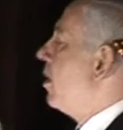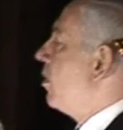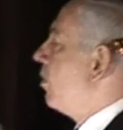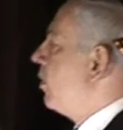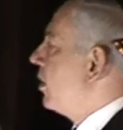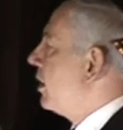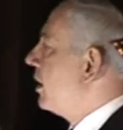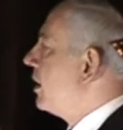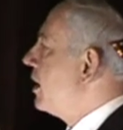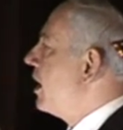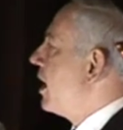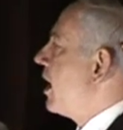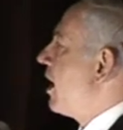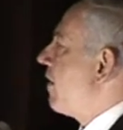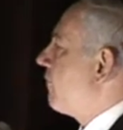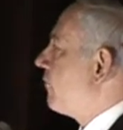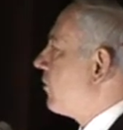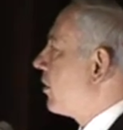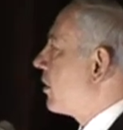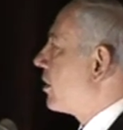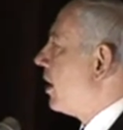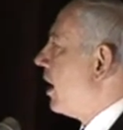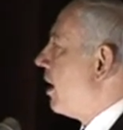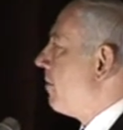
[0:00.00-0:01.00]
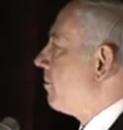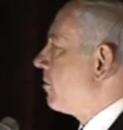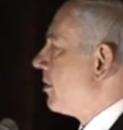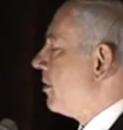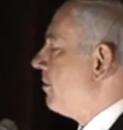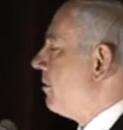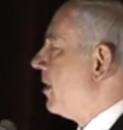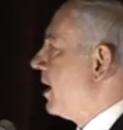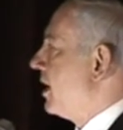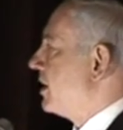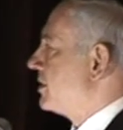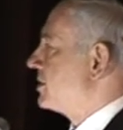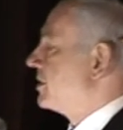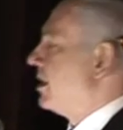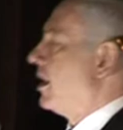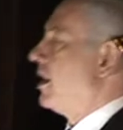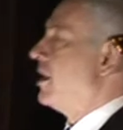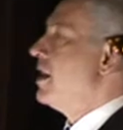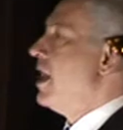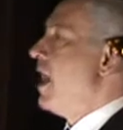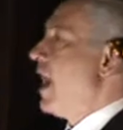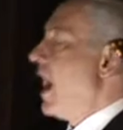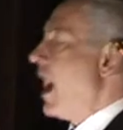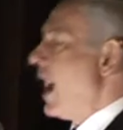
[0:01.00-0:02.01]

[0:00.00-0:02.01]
will never compromise on.